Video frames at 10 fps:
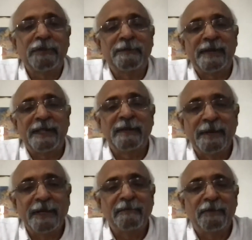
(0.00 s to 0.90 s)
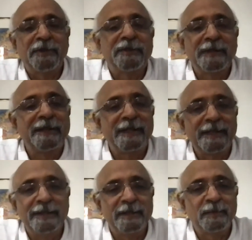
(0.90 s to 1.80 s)
from Hyderabad. Fortunately,
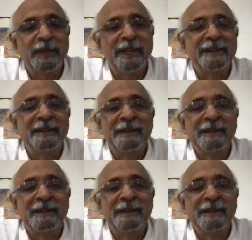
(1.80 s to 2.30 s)
he is well.